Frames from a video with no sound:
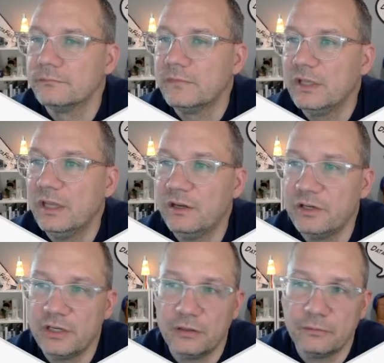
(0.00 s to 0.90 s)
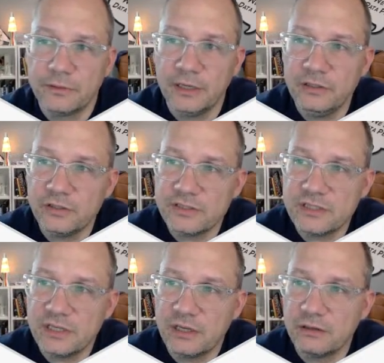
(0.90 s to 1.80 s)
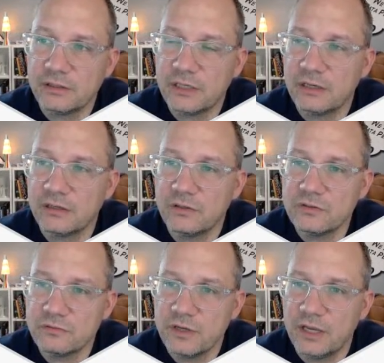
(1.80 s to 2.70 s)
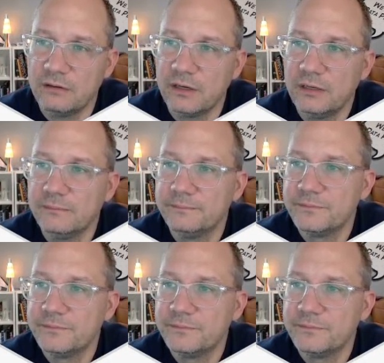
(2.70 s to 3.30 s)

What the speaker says: And there you go, right? You can see how it kind of goes away, right?